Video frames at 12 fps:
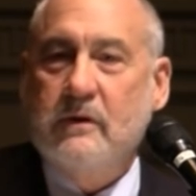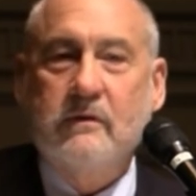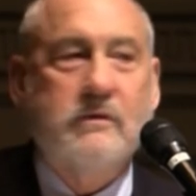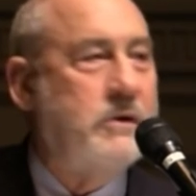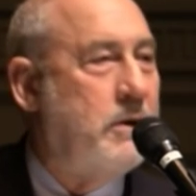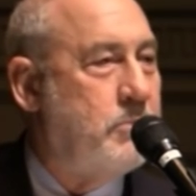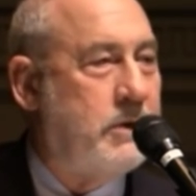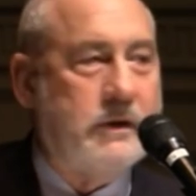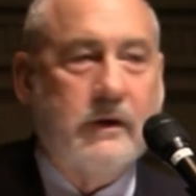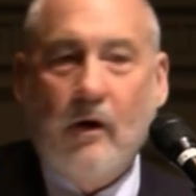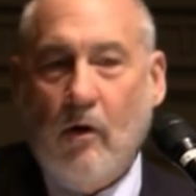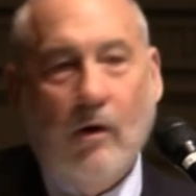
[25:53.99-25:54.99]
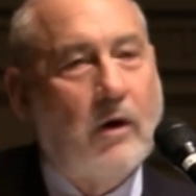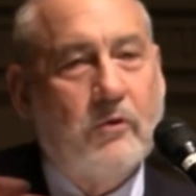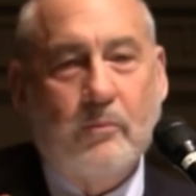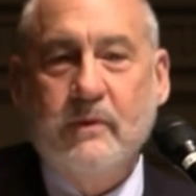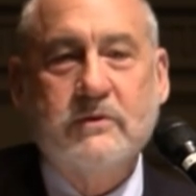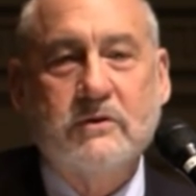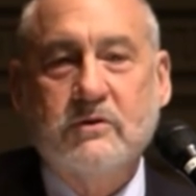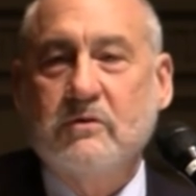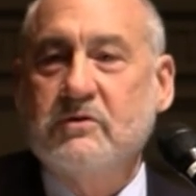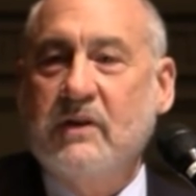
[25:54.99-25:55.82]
at Columbia and all other business schools